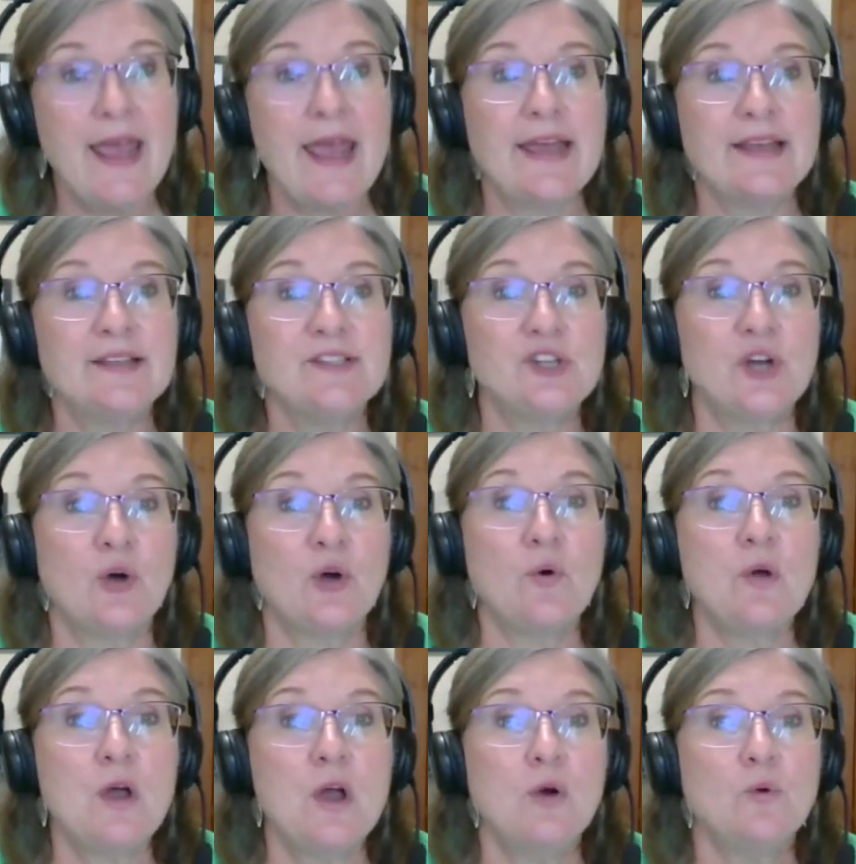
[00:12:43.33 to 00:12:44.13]
And
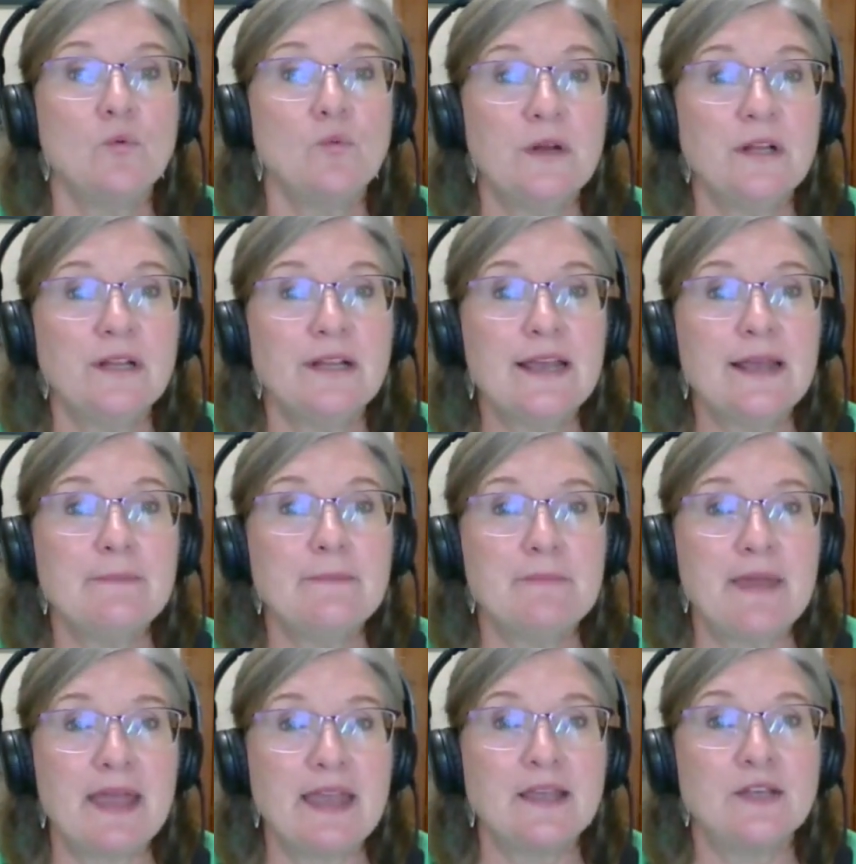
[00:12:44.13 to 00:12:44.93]
so really
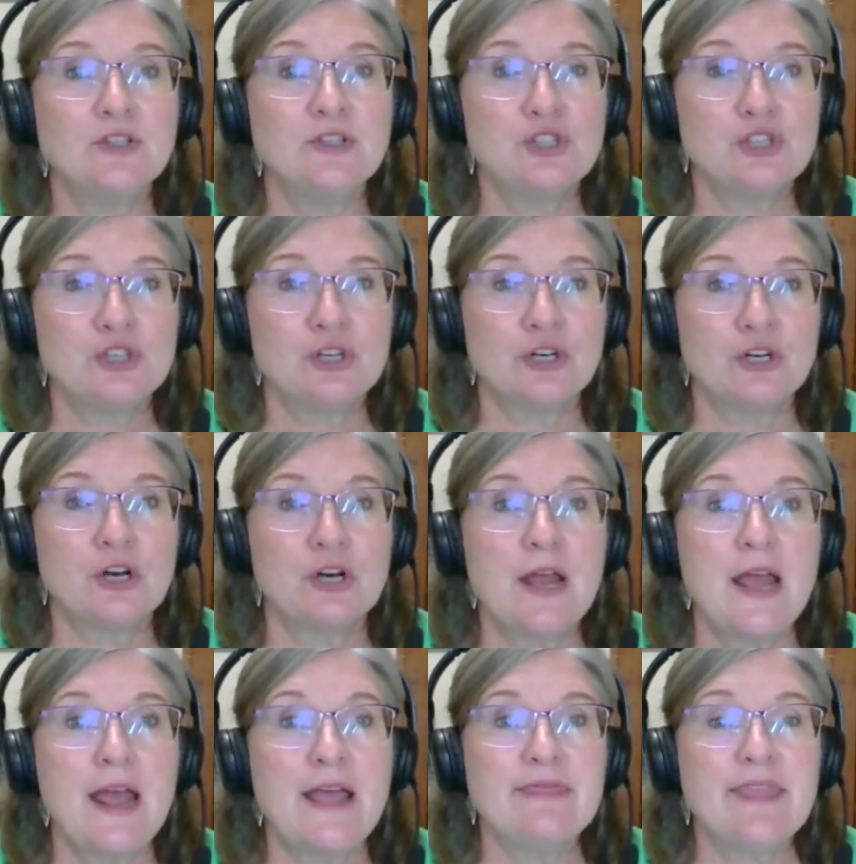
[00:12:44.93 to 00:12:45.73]
making
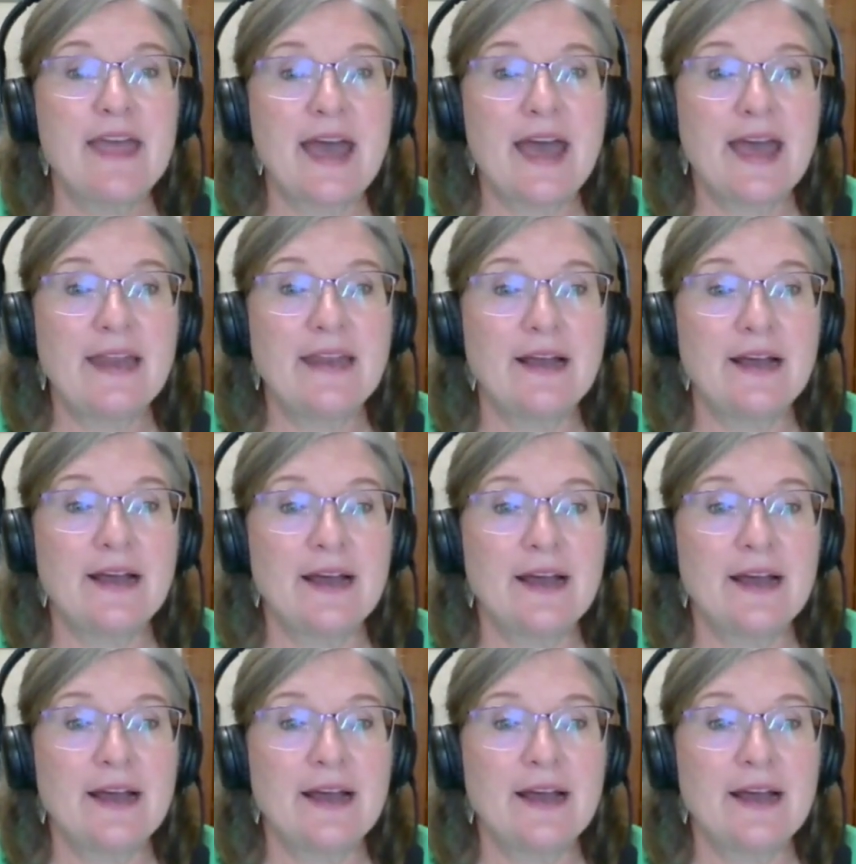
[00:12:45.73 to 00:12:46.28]
sure that